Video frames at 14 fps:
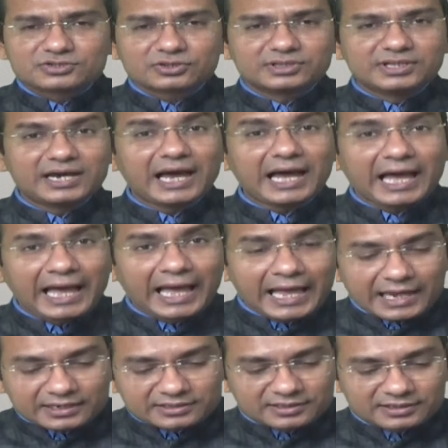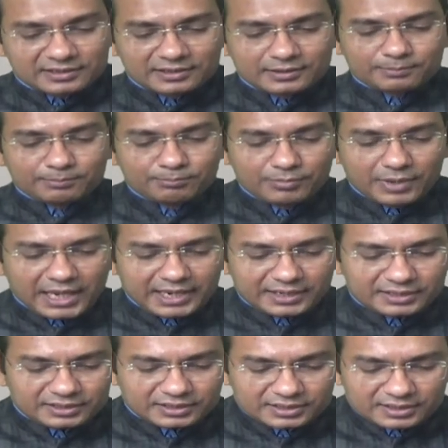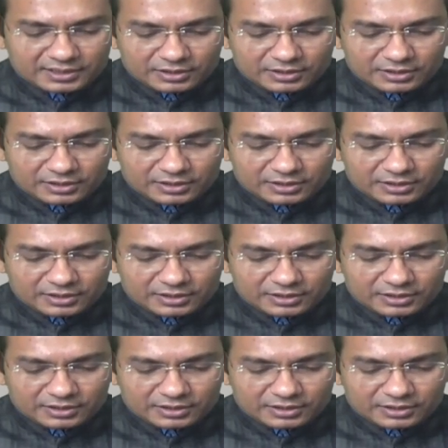the act meant